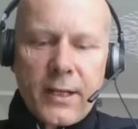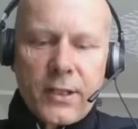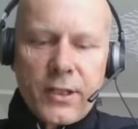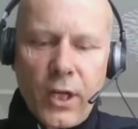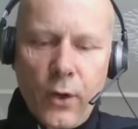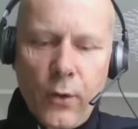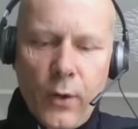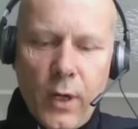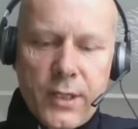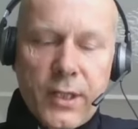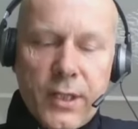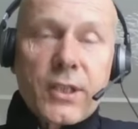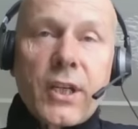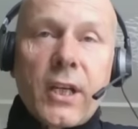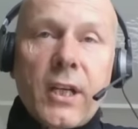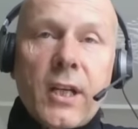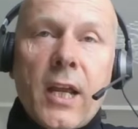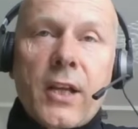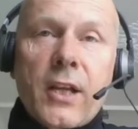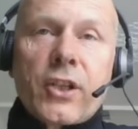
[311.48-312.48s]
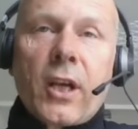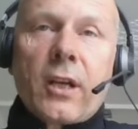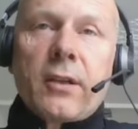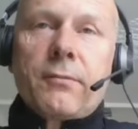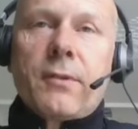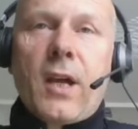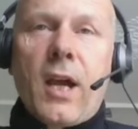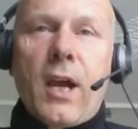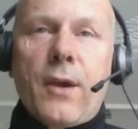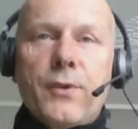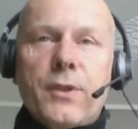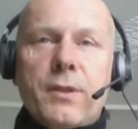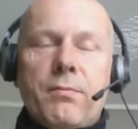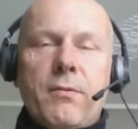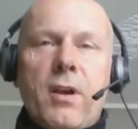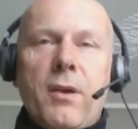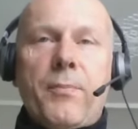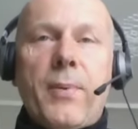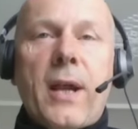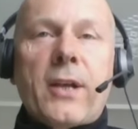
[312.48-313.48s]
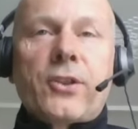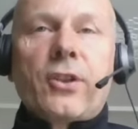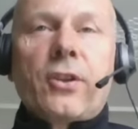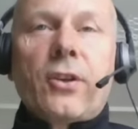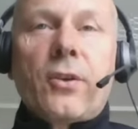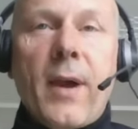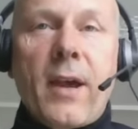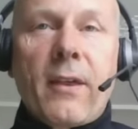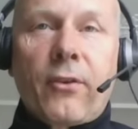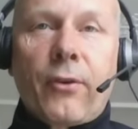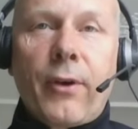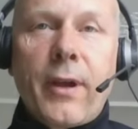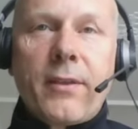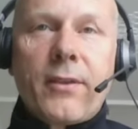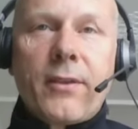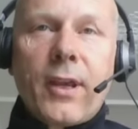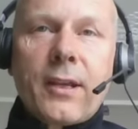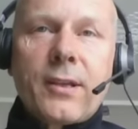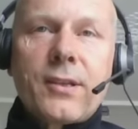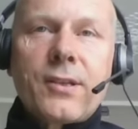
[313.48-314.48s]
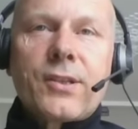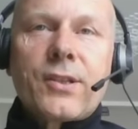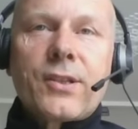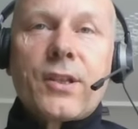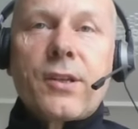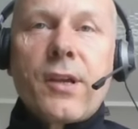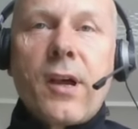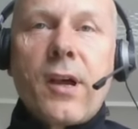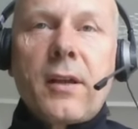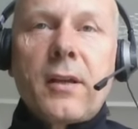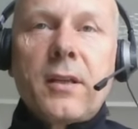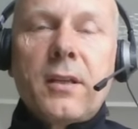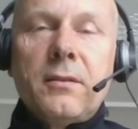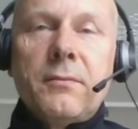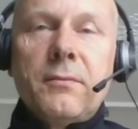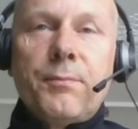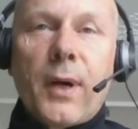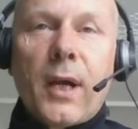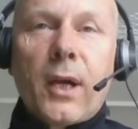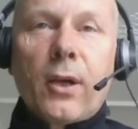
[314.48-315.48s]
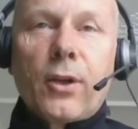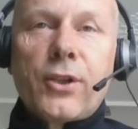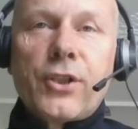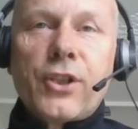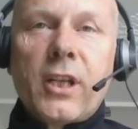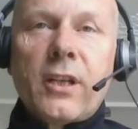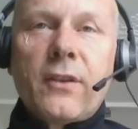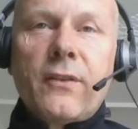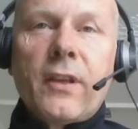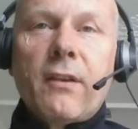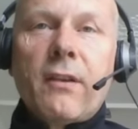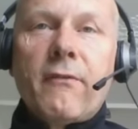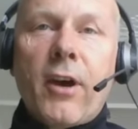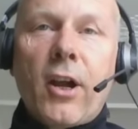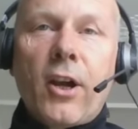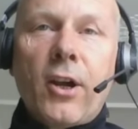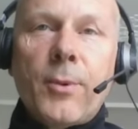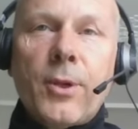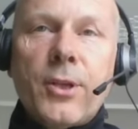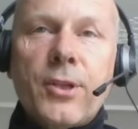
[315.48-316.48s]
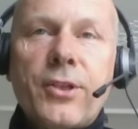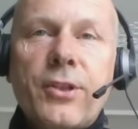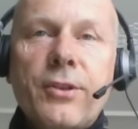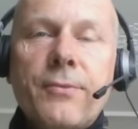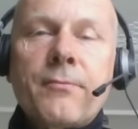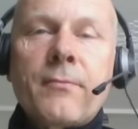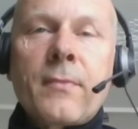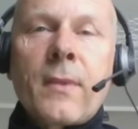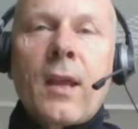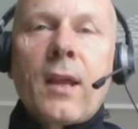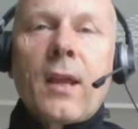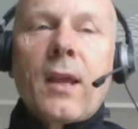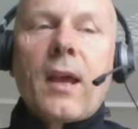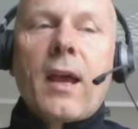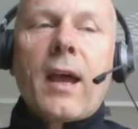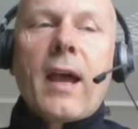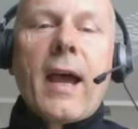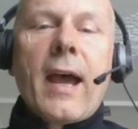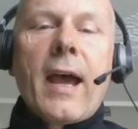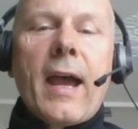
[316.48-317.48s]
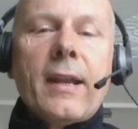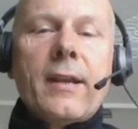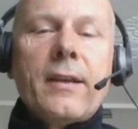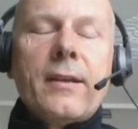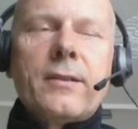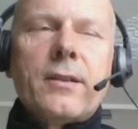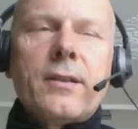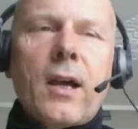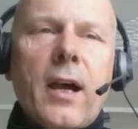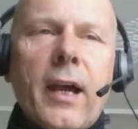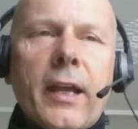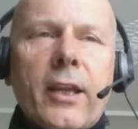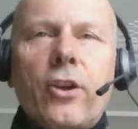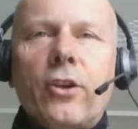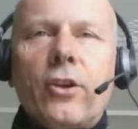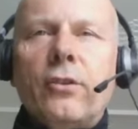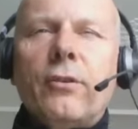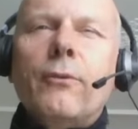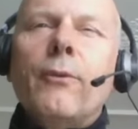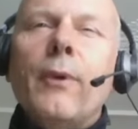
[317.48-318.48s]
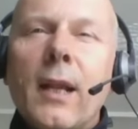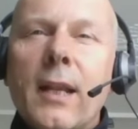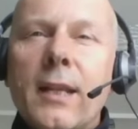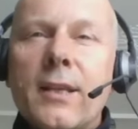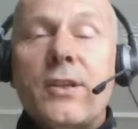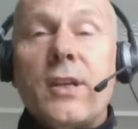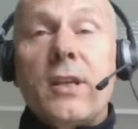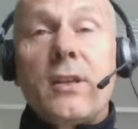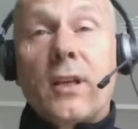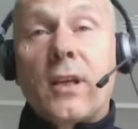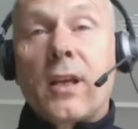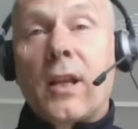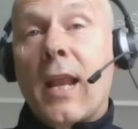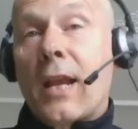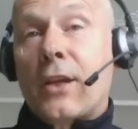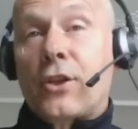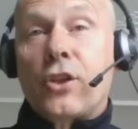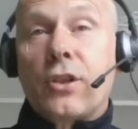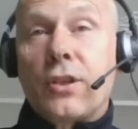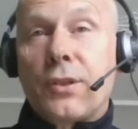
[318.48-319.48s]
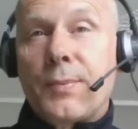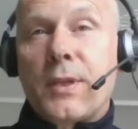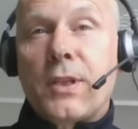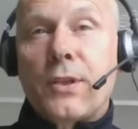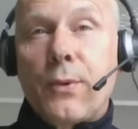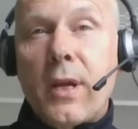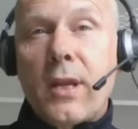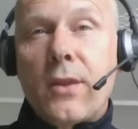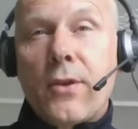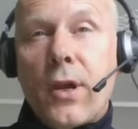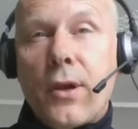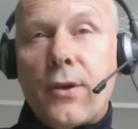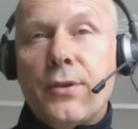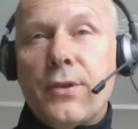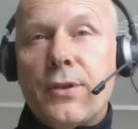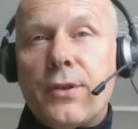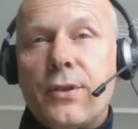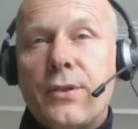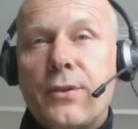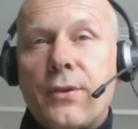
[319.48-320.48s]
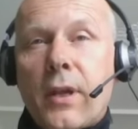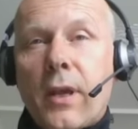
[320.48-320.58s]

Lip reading: So as a teenager, I was passionate about three things: design, biology, and the environment. And I couldn't really see the connections between those